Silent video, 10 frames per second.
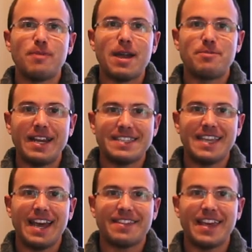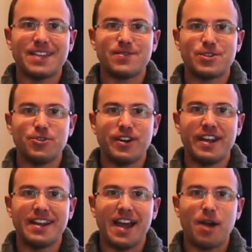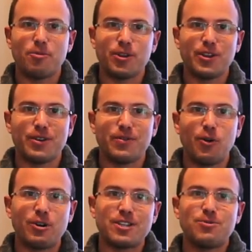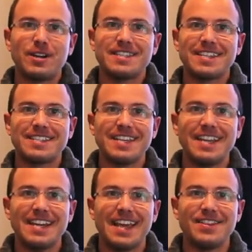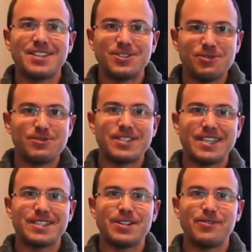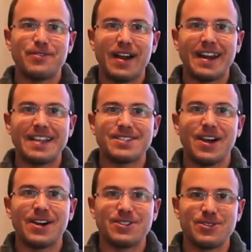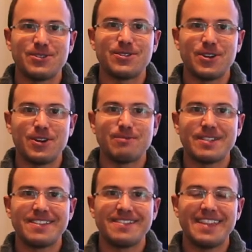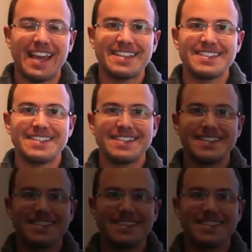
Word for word: Mike Benaziak. Thanks for tuning in. I'm really looking forward to 2016 and this new season of Finance on Your Terms. Thanks.